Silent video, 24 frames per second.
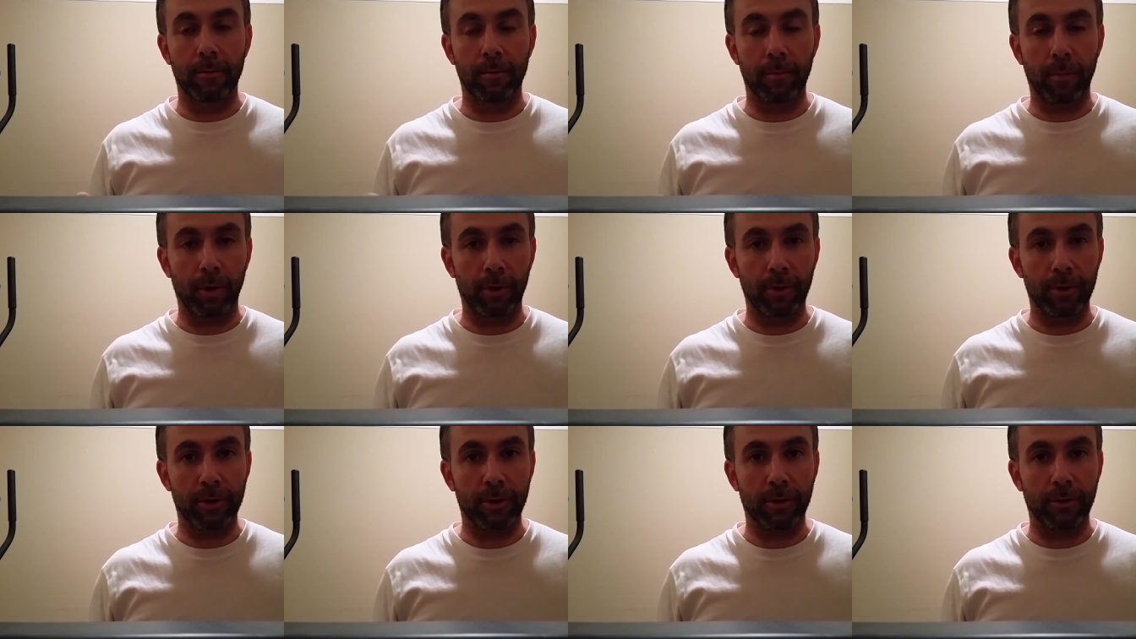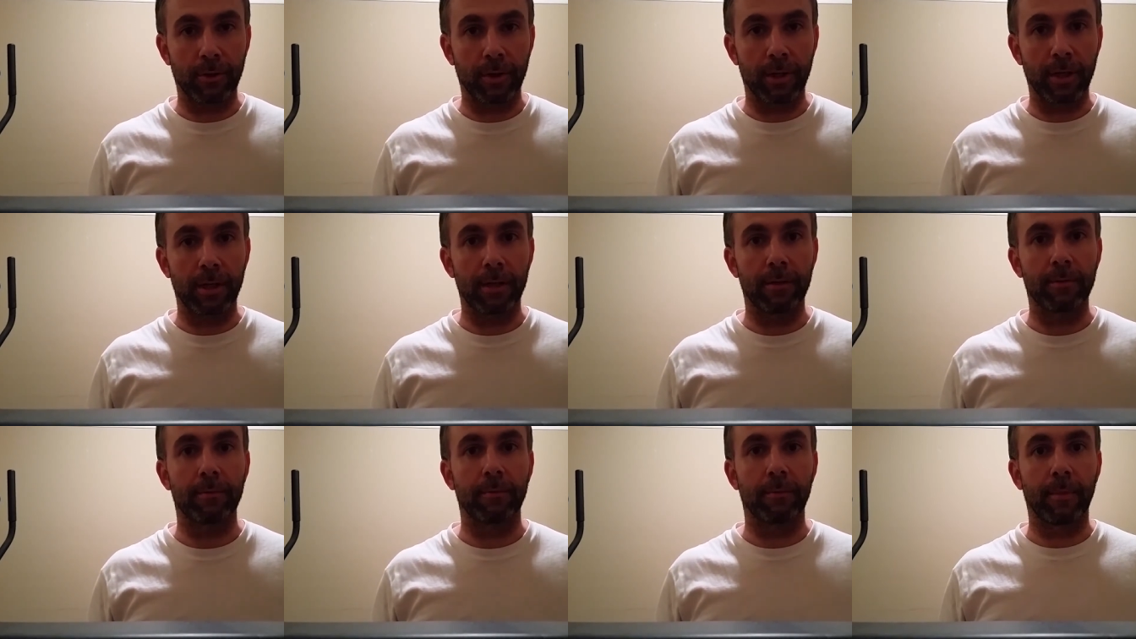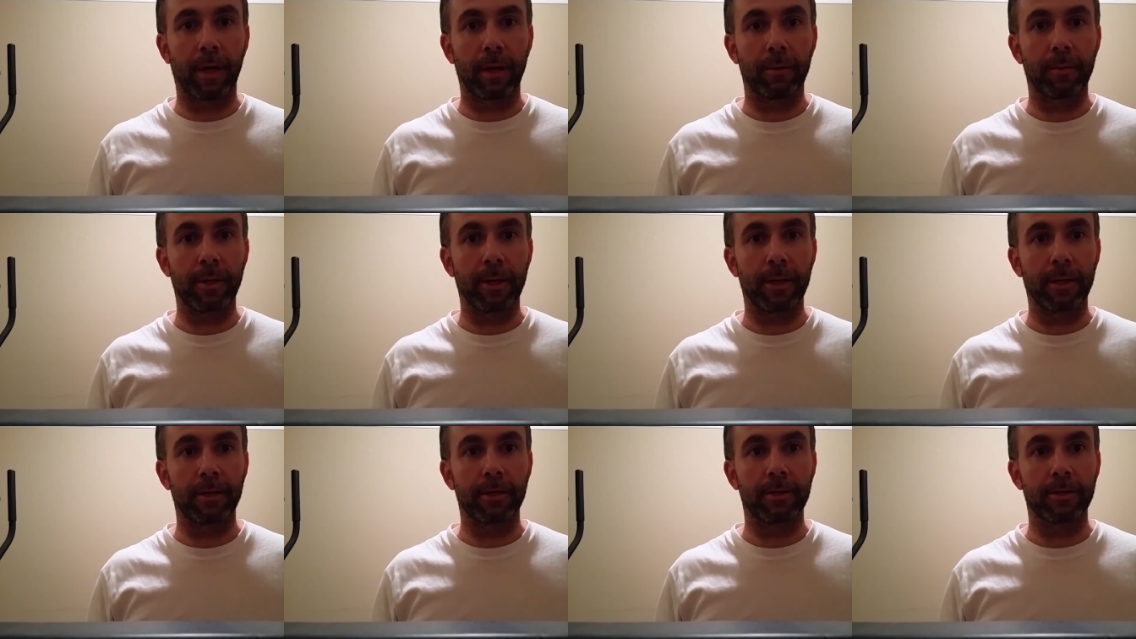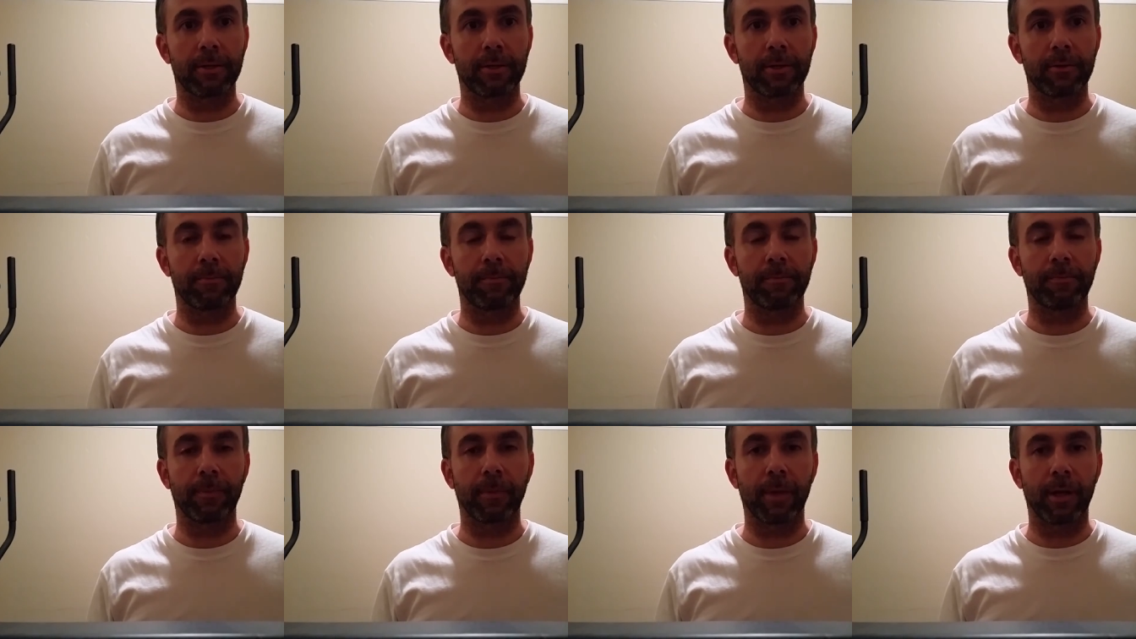personally, my penis,
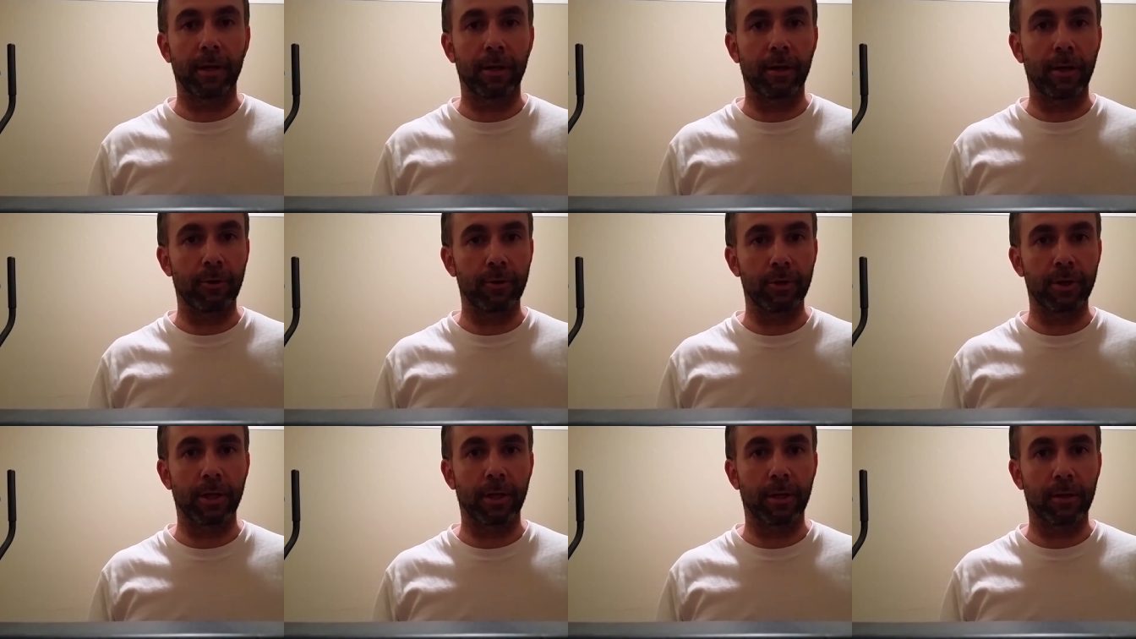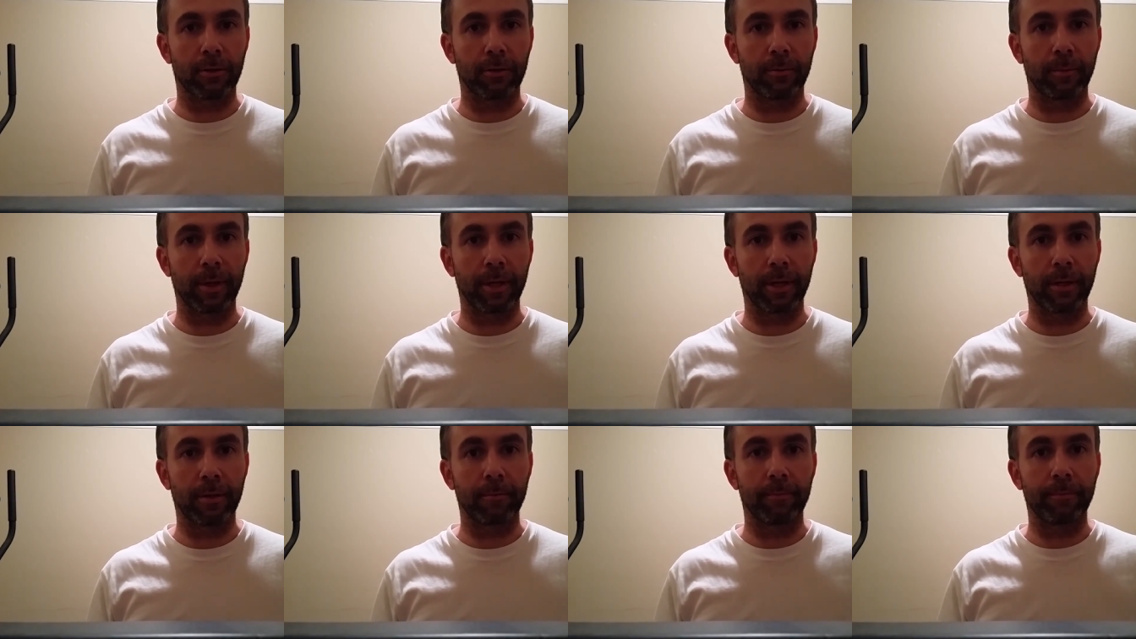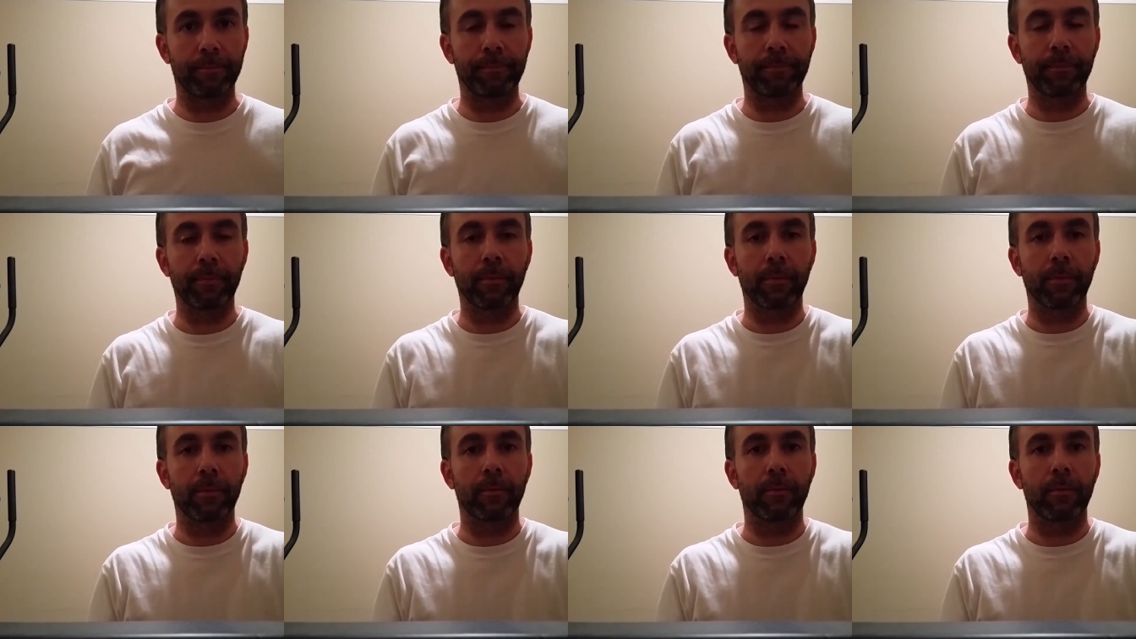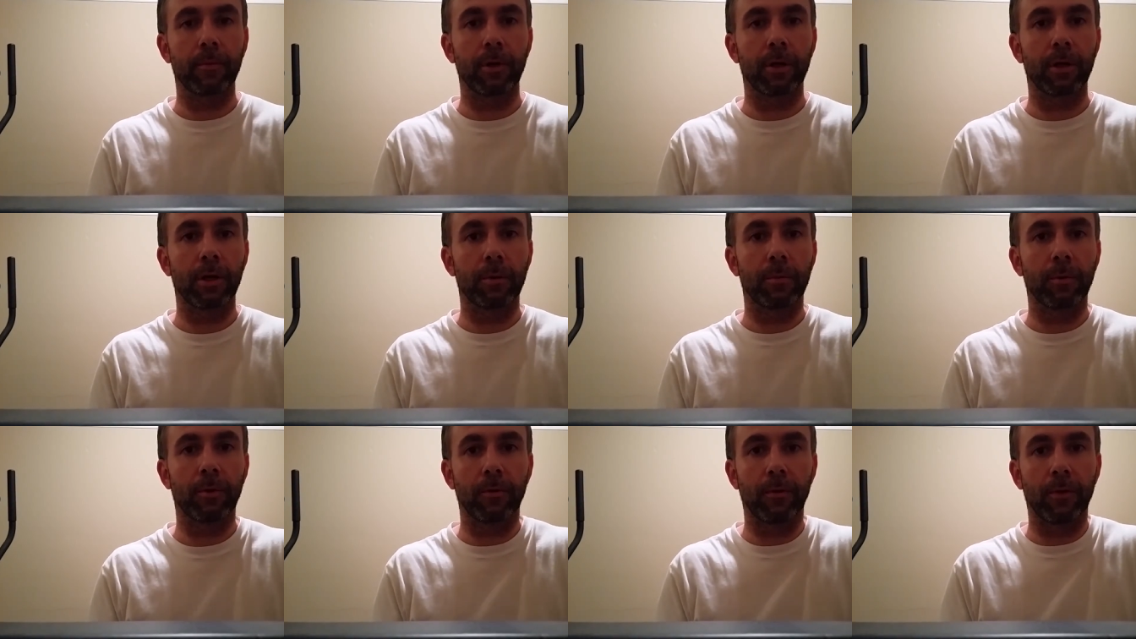and coaching other men
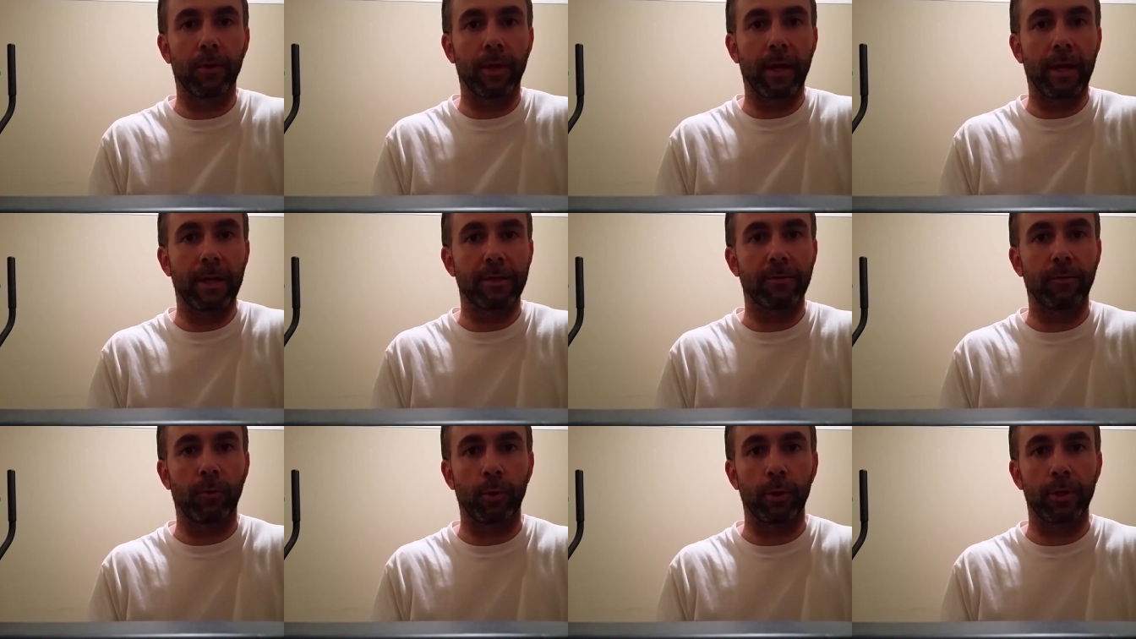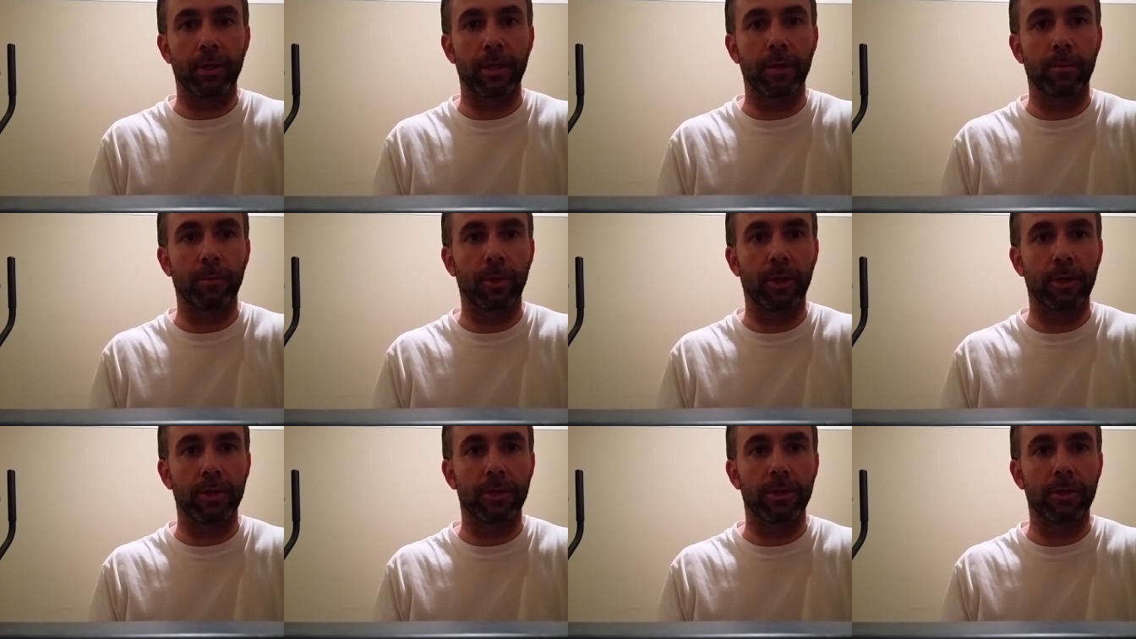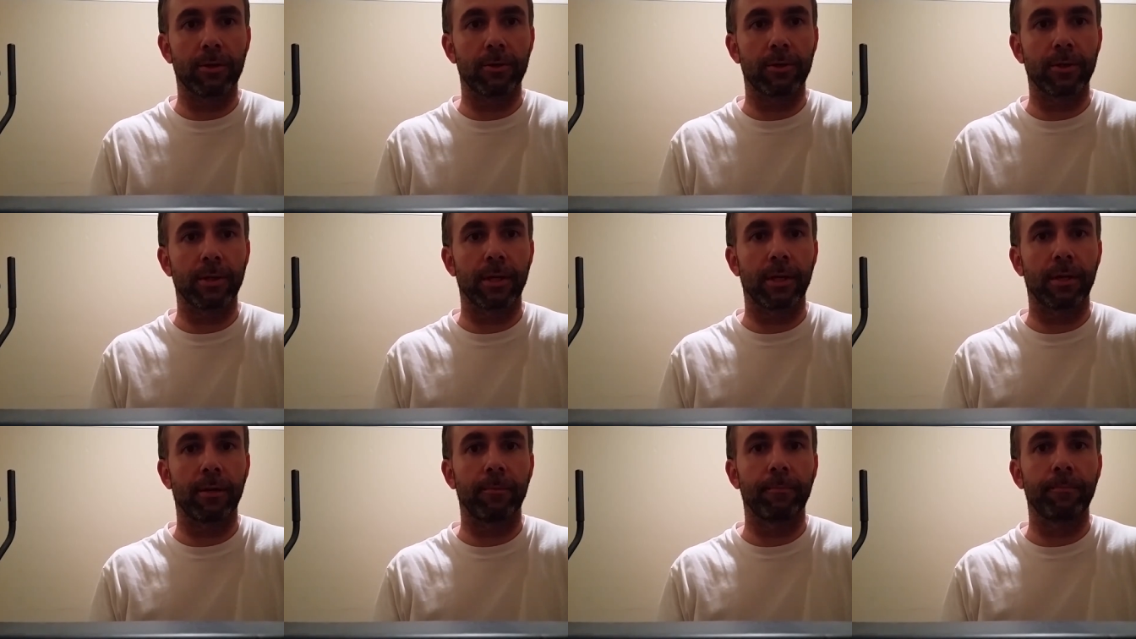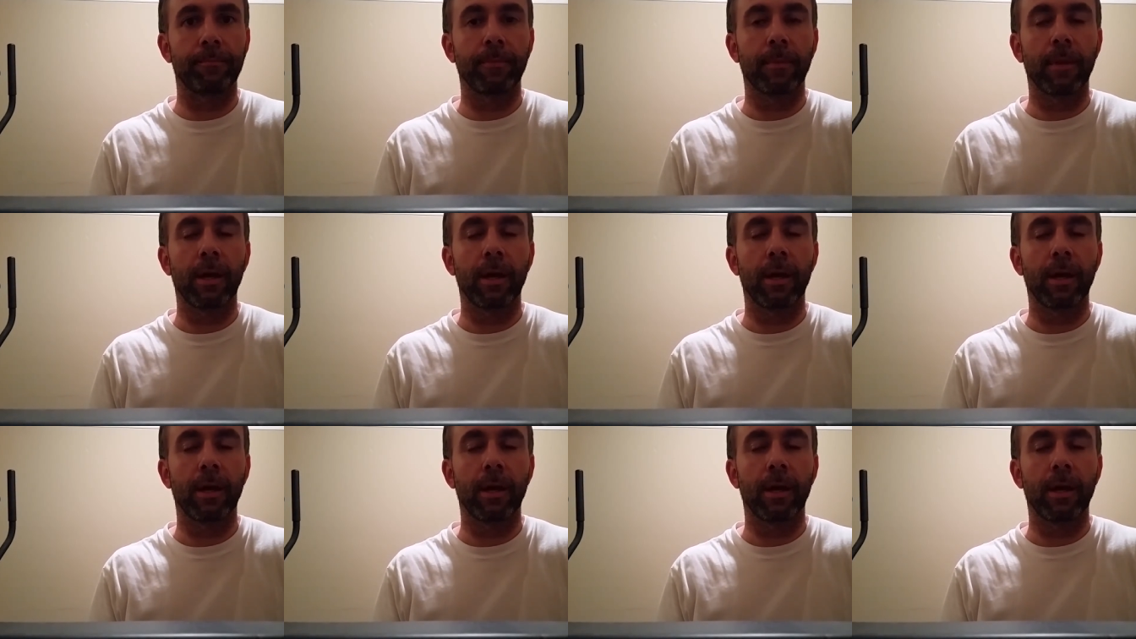um, over the last 14 plus years now,